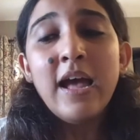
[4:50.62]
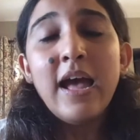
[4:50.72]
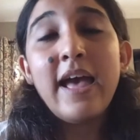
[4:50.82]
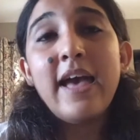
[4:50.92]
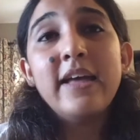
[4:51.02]

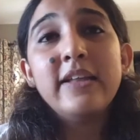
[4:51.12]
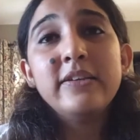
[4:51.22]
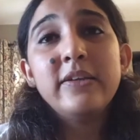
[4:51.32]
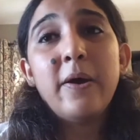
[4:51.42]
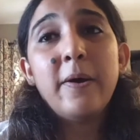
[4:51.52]

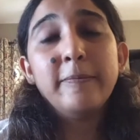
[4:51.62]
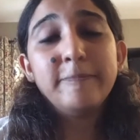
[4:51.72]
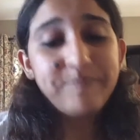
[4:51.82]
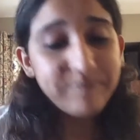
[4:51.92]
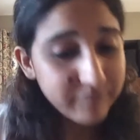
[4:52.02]
And
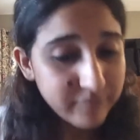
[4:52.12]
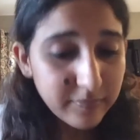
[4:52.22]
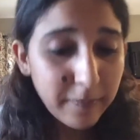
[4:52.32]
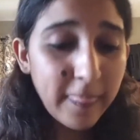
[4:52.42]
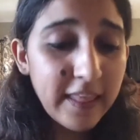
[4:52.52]

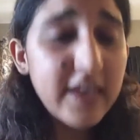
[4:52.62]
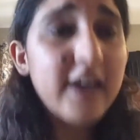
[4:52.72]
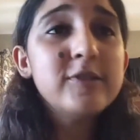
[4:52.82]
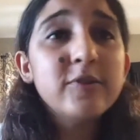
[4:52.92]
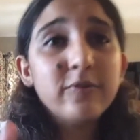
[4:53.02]

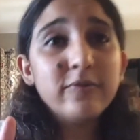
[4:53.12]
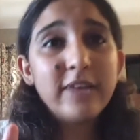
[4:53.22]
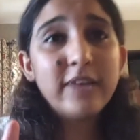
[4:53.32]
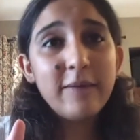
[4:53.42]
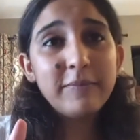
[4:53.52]
so
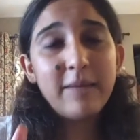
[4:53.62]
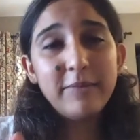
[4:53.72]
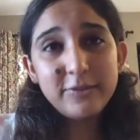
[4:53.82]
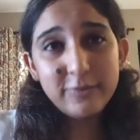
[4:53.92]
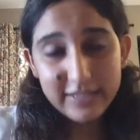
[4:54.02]
now I'm
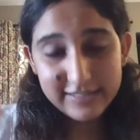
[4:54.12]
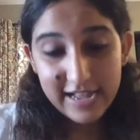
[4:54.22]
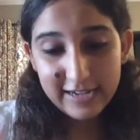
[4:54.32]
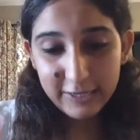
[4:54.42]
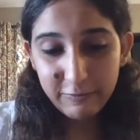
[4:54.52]
coming to
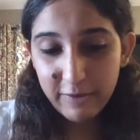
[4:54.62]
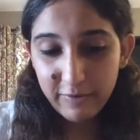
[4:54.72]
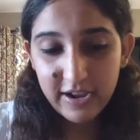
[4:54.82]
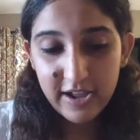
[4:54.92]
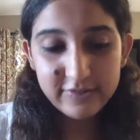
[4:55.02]
exactly where we're
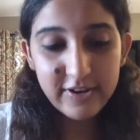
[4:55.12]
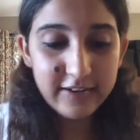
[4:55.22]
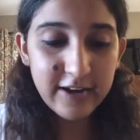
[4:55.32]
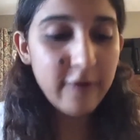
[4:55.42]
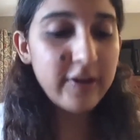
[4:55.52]
at right
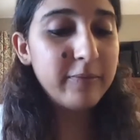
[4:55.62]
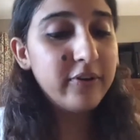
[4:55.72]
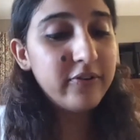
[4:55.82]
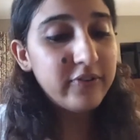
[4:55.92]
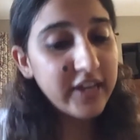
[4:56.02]
now. And I'm going
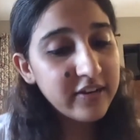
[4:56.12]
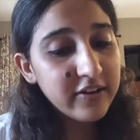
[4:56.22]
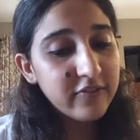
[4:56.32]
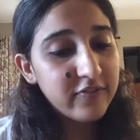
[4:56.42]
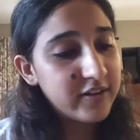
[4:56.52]
to
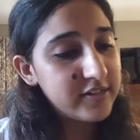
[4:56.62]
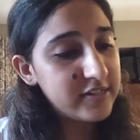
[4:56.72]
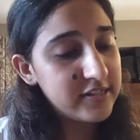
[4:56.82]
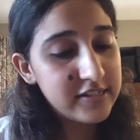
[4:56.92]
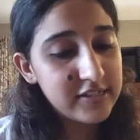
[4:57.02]
read
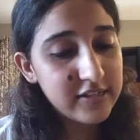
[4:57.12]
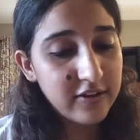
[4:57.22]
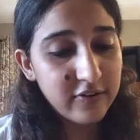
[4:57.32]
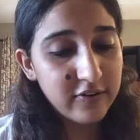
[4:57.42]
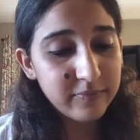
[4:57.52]
verses
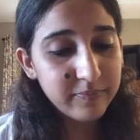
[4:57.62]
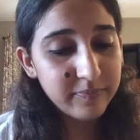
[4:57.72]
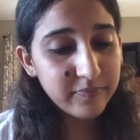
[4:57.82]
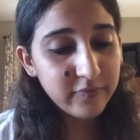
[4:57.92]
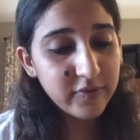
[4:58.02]

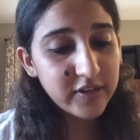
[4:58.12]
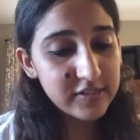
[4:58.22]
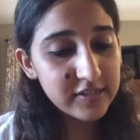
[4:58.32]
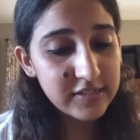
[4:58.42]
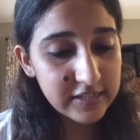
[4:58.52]

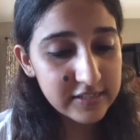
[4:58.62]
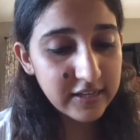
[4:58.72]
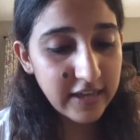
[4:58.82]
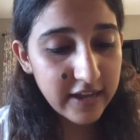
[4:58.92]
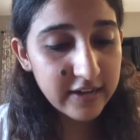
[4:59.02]
six
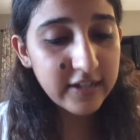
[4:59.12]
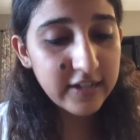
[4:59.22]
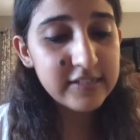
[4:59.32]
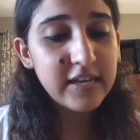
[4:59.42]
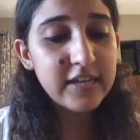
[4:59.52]
again.
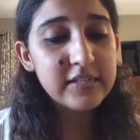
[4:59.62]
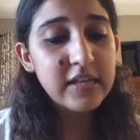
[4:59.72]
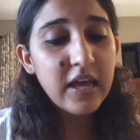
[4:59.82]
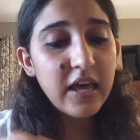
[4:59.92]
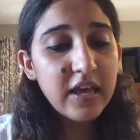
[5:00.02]
It says,
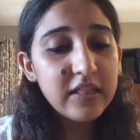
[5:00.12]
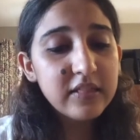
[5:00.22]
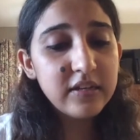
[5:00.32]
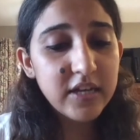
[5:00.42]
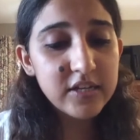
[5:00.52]
in
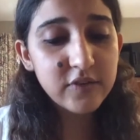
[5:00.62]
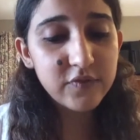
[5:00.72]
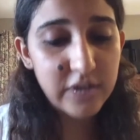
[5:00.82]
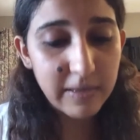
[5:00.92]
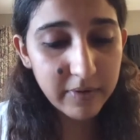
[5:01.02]
the days of
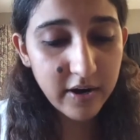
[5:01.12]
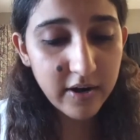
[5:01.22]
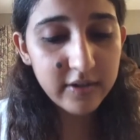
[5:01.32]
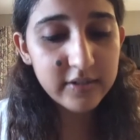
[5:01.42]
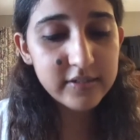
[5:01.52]

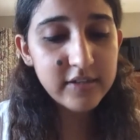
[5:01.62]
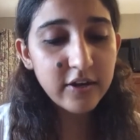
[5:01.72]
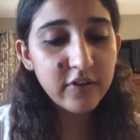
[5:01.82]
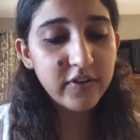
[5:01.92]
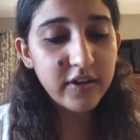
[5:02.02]
Shamgar,
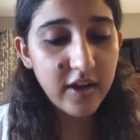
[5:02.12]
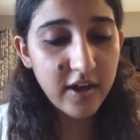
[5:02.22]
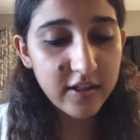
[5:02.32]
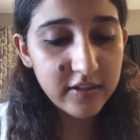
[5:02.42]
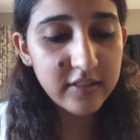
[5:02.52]
son of
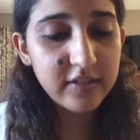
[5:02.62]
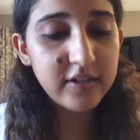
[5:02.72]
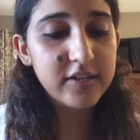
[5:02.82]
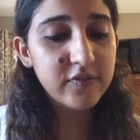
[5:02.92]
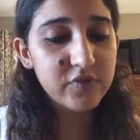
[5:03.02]
Anath, in the
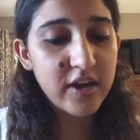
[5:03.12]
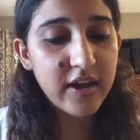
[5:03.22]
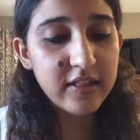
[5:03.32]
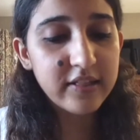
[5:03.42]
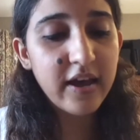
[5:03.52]
days of
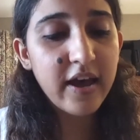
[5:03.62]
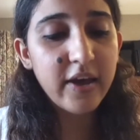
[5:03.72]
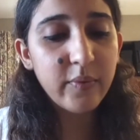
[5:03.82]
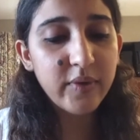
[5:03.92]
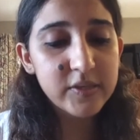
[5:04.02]
Rahel, the
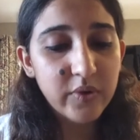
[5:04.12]
highways